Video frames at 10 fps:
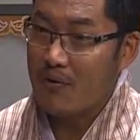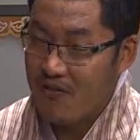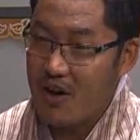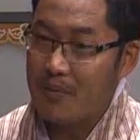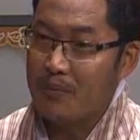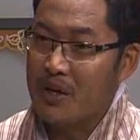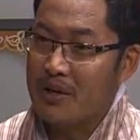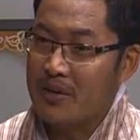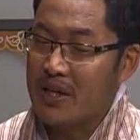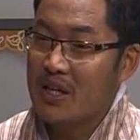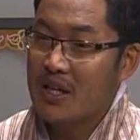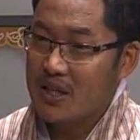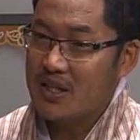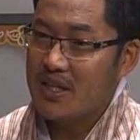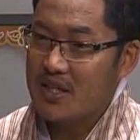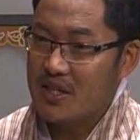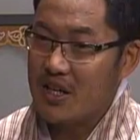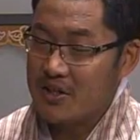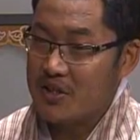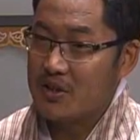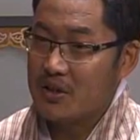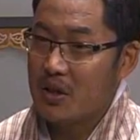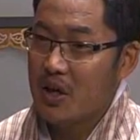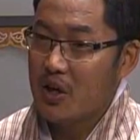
firm belief that decentralization